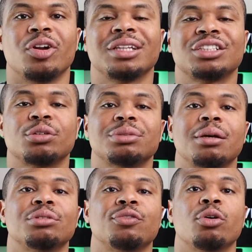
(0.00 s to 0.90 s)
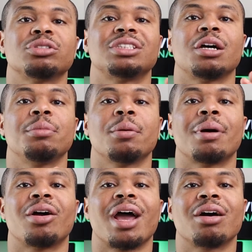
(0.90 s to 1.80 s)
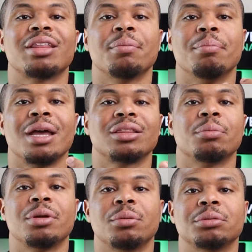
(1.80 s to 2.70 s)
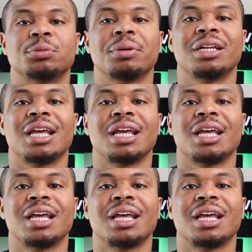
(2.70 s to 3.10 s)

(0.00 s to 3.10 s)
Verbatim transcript: I think sometimes folks tell me about how they met the minimum spend,